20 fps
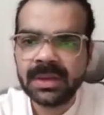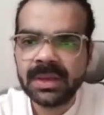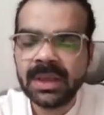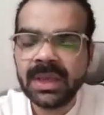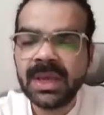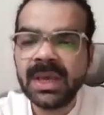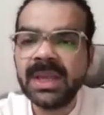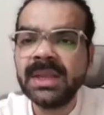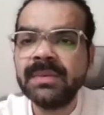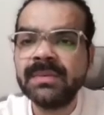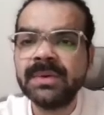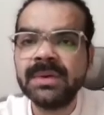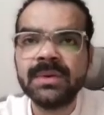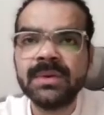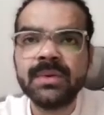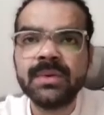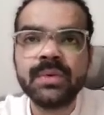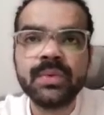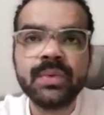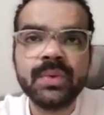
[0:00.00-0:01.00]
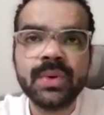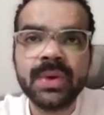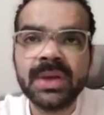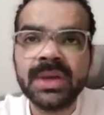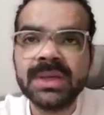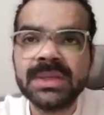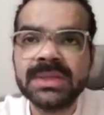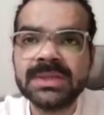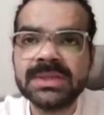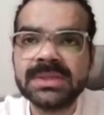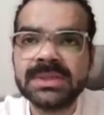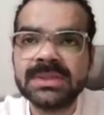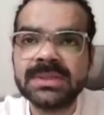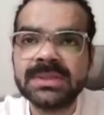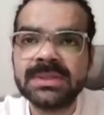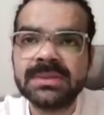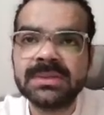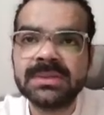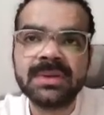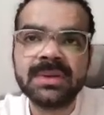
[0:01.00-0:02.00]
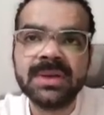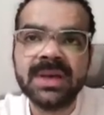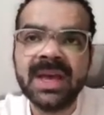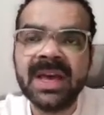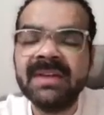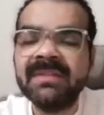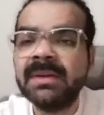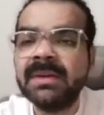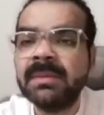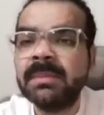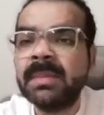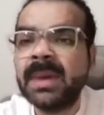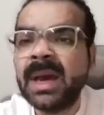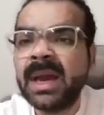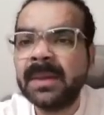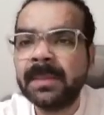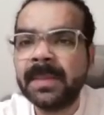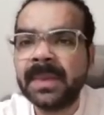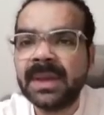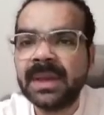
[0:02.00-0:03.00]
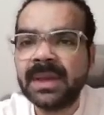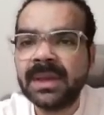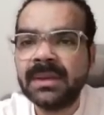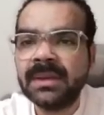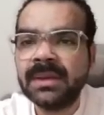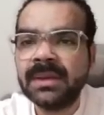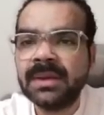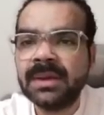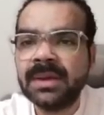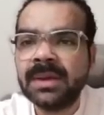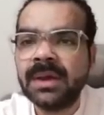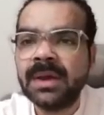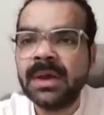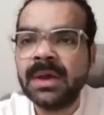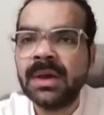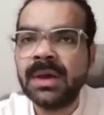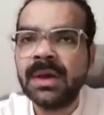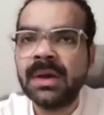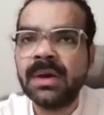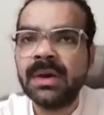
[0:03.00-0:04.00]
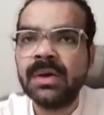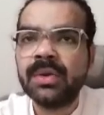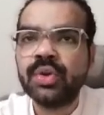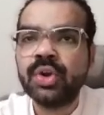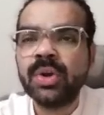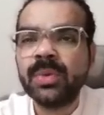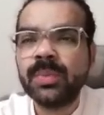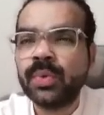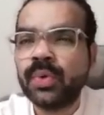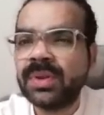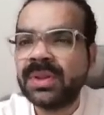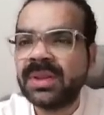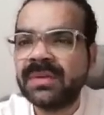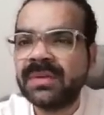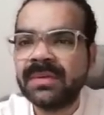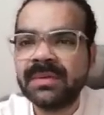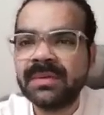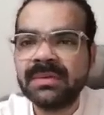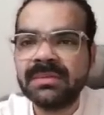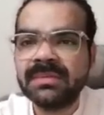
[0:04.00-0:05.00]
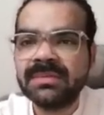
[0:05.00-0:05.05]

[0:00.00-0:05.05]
anyone who is having back pain not more than